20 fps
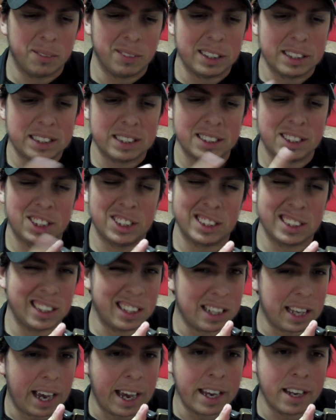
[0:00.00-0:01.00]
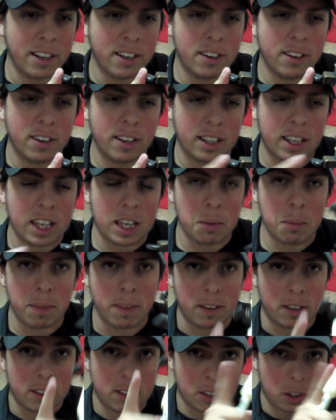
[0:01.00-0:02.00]
This is just a tightener to keep
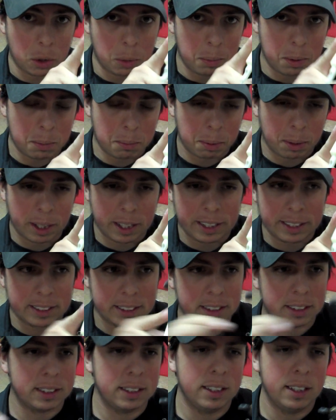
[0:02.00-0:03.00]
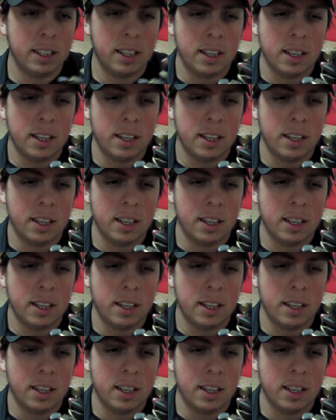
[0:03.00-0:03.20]
the tube in place.